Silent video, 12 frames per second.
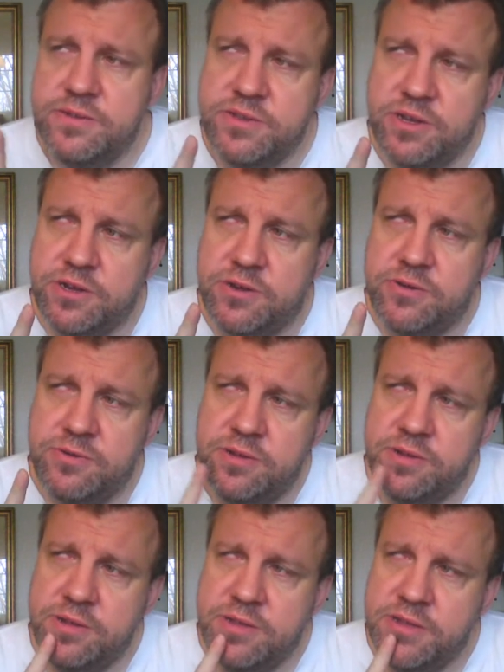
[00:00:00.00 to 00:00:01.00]
So,
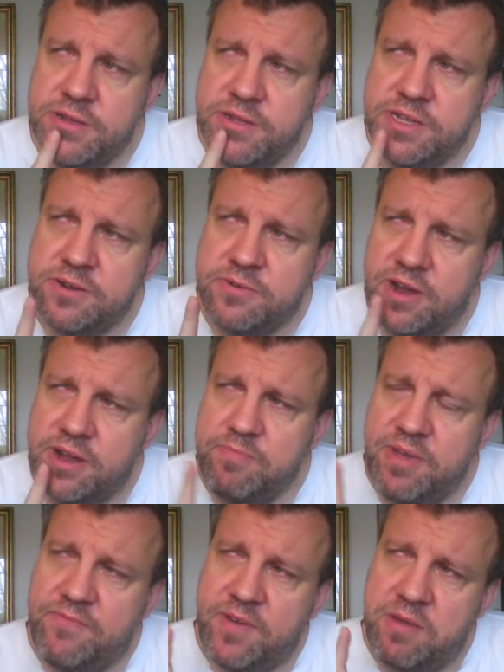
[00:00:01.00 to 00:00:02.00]
correct
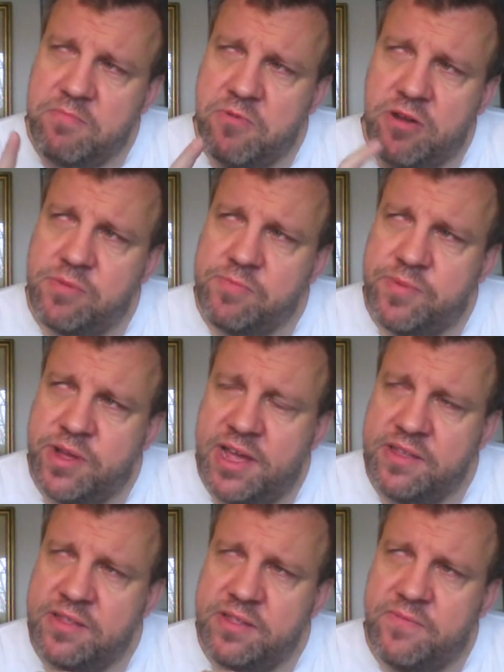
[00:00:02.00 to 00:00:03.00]
me if I'm wrong, but
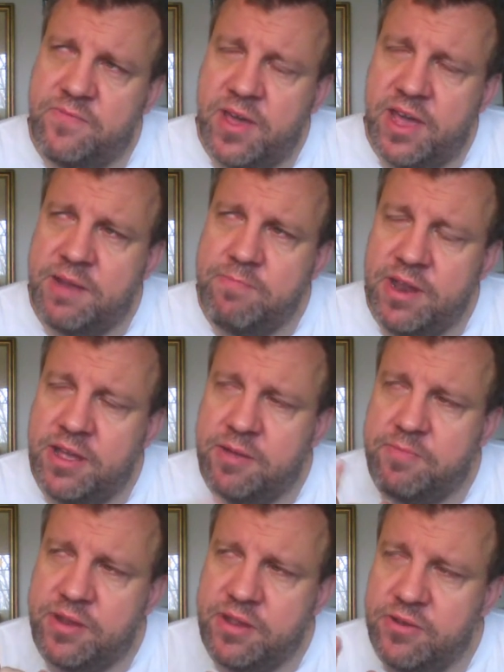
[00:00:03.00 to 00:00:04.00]
hasn't the Fed been
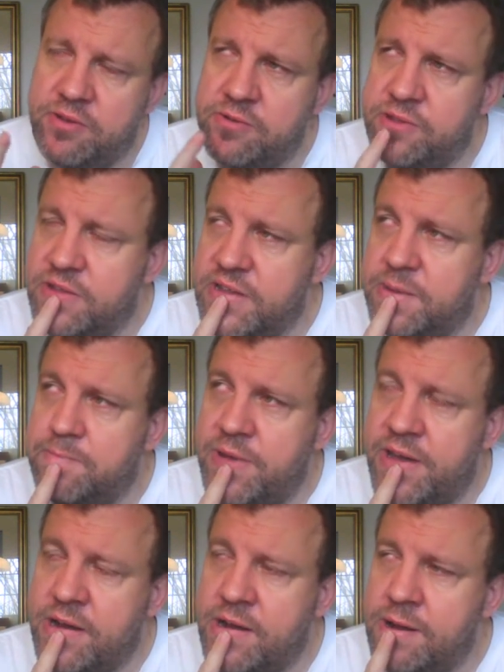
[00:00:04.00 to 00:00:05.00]
helping those get
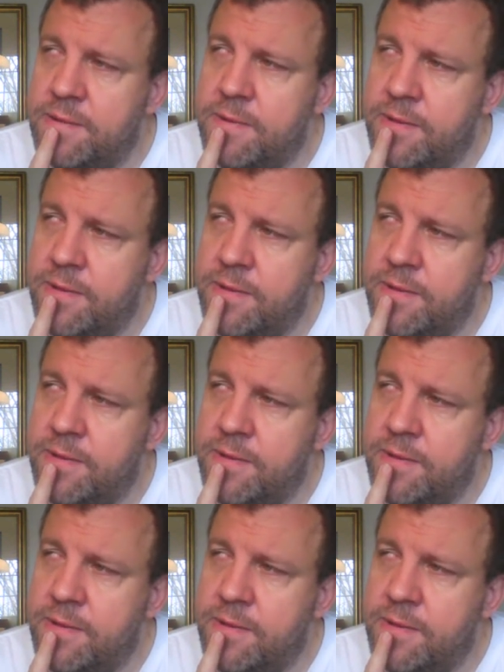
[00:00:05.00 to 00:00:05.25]
better?